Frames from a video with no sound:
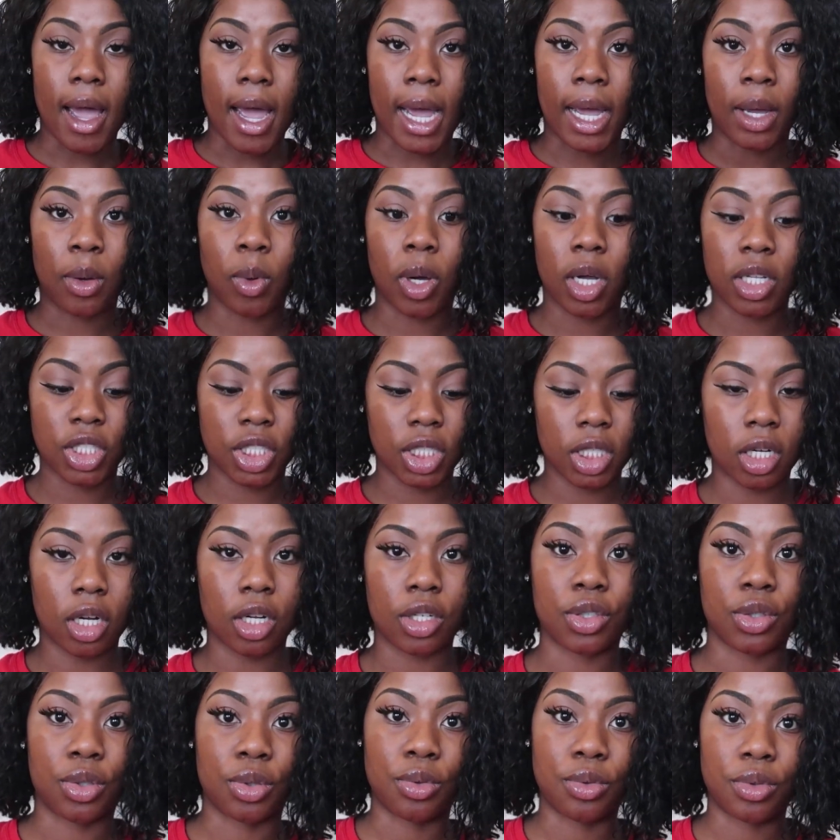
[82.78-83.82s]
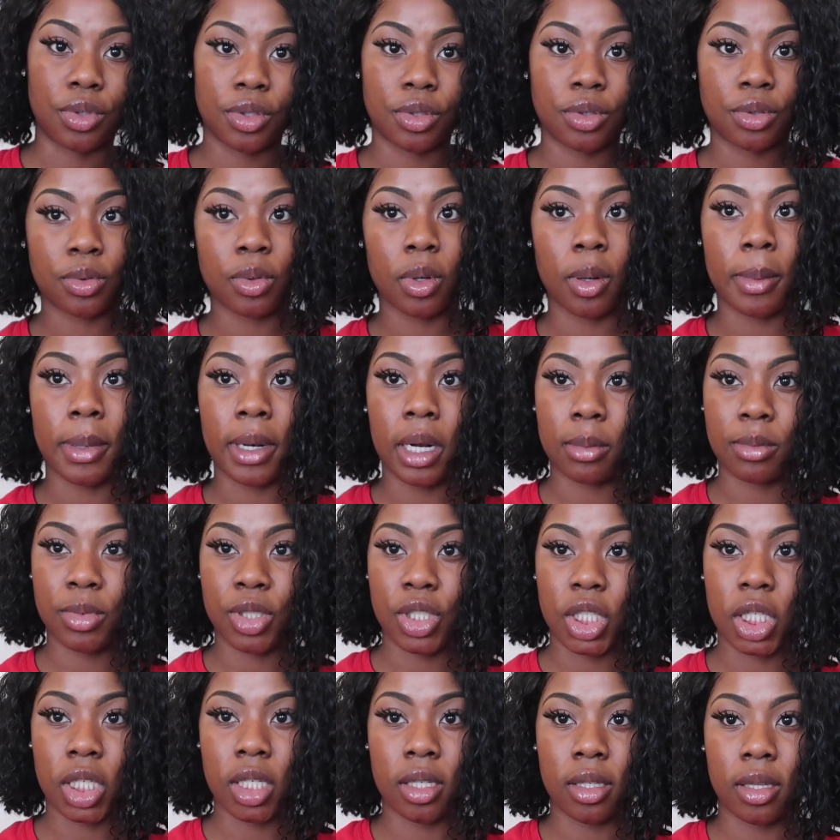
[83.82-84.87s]
I watch it on Hulu, but I'm
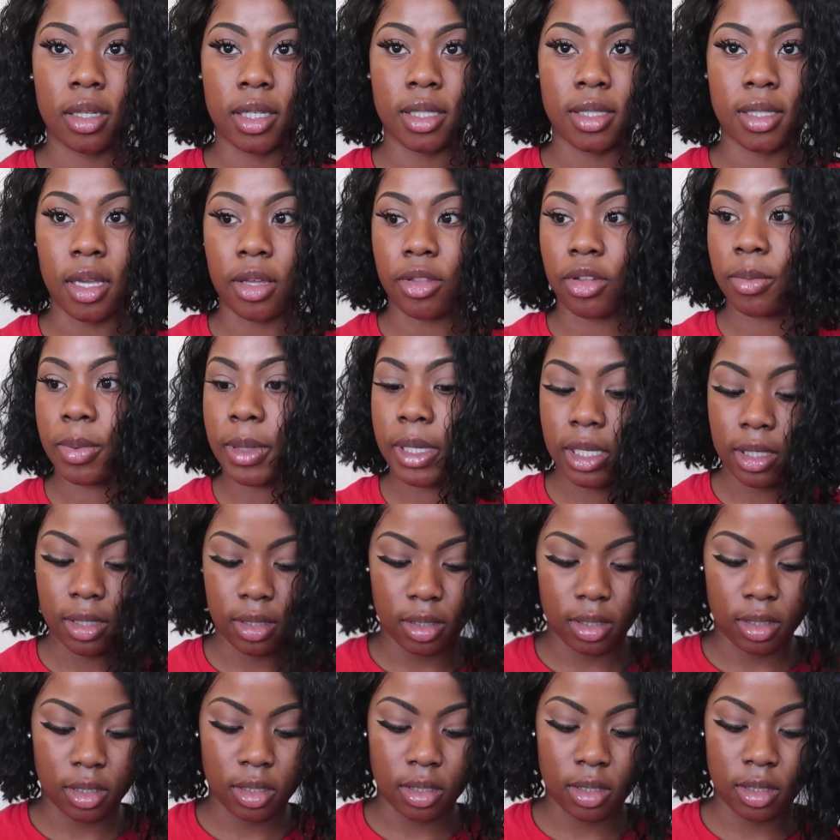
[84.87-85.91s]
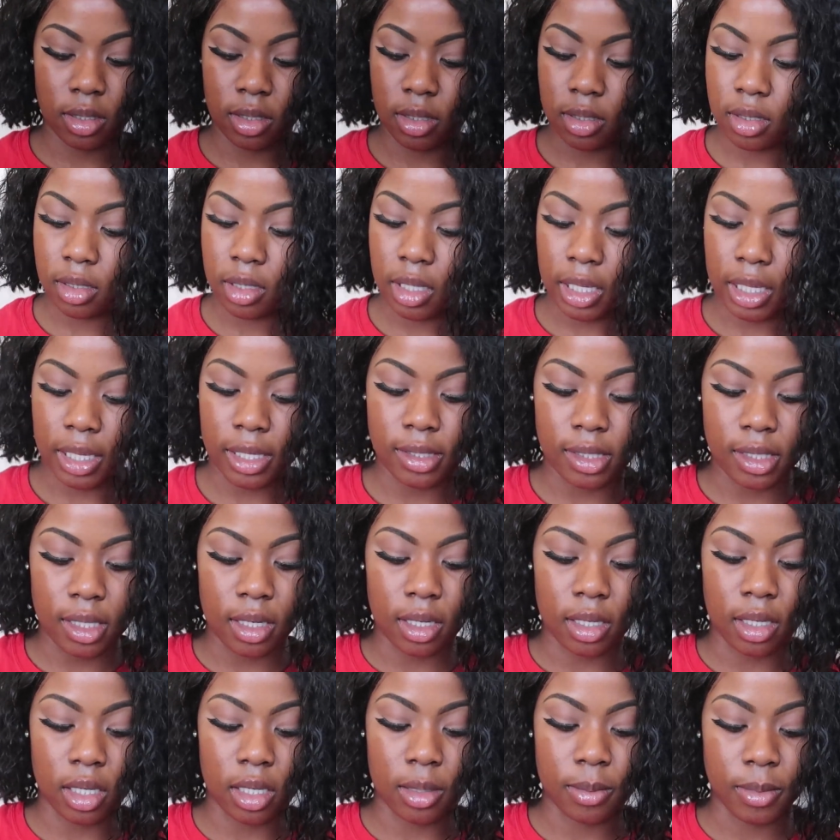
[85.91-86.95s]
sure there's other places. Like I said,
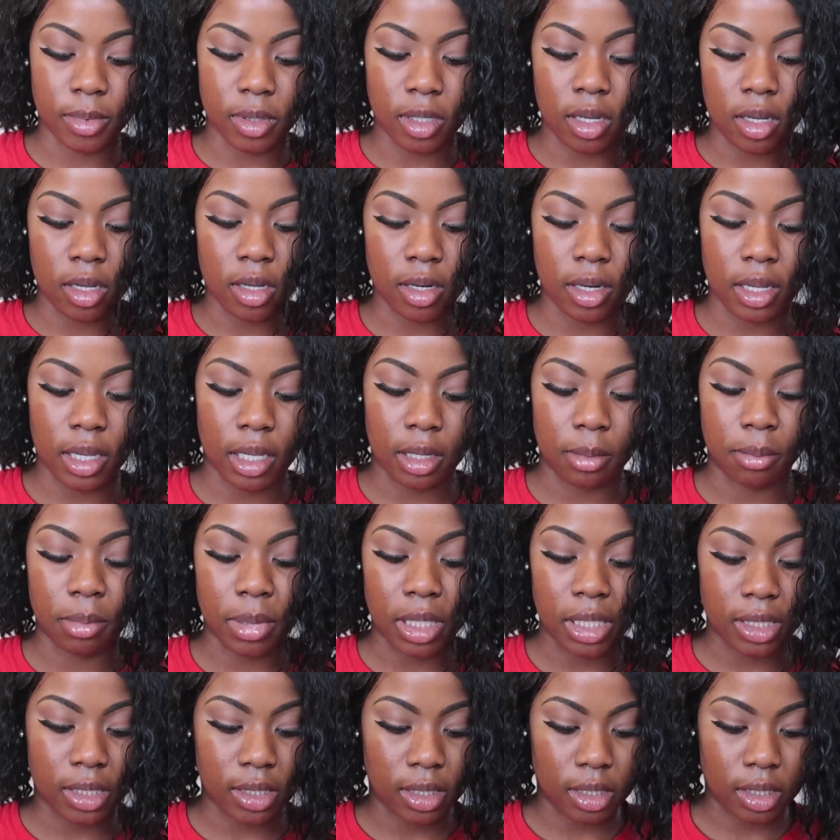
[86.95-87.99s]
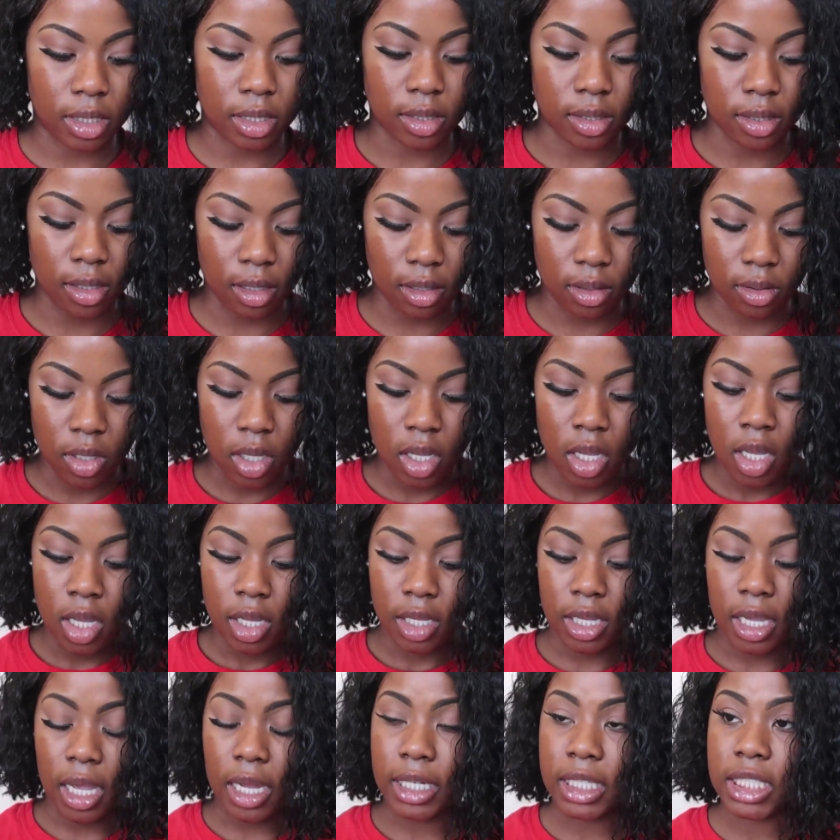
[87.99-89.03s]
it comes on NBC, so
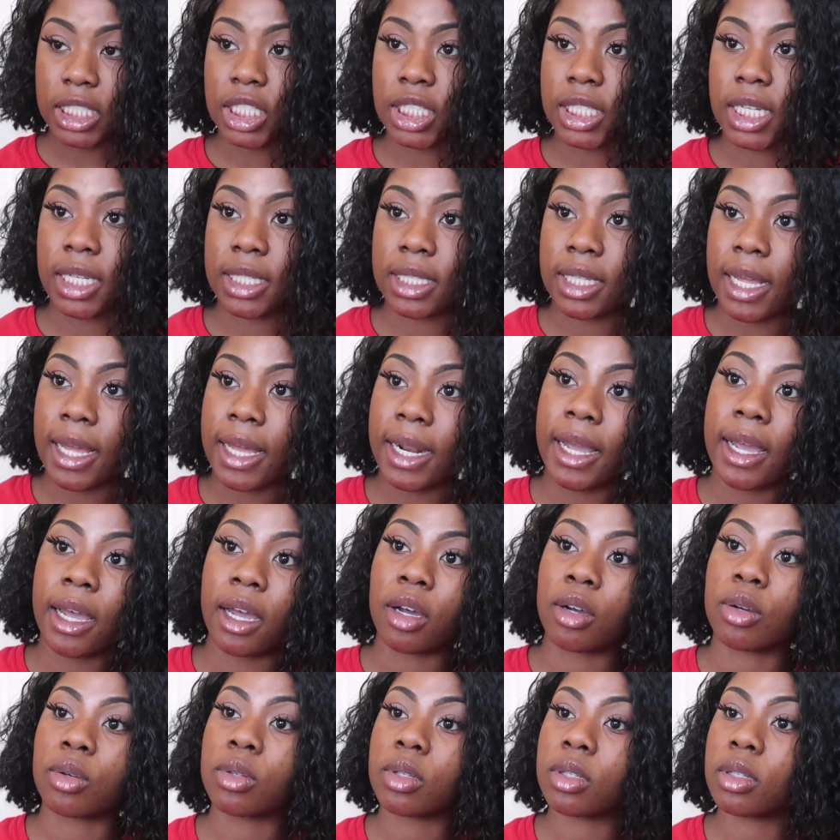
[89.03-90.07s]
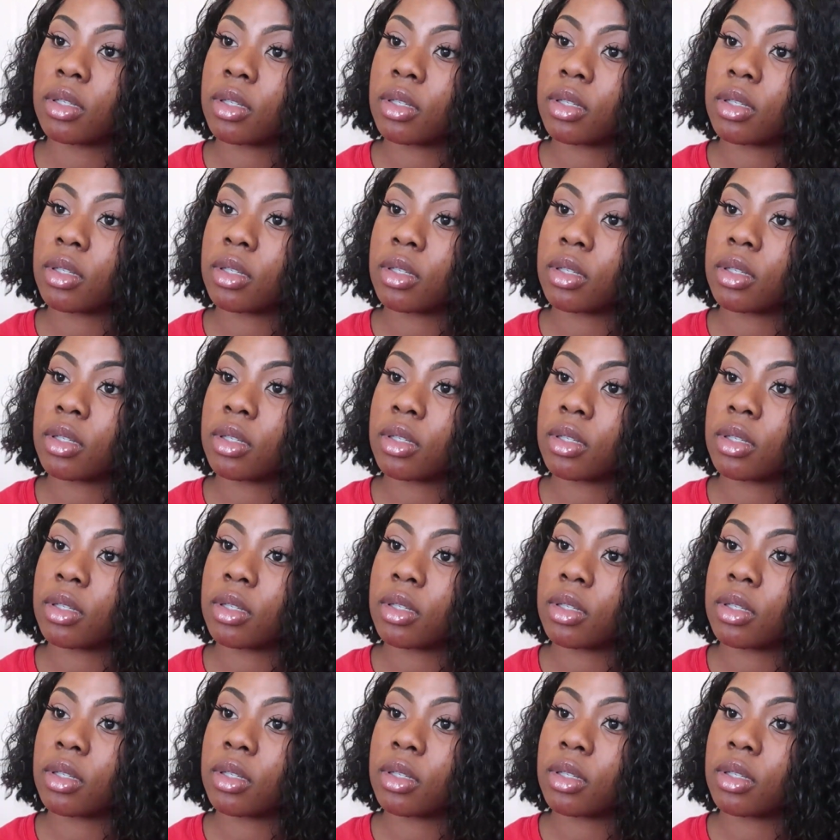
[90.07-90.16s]
I need to check that out.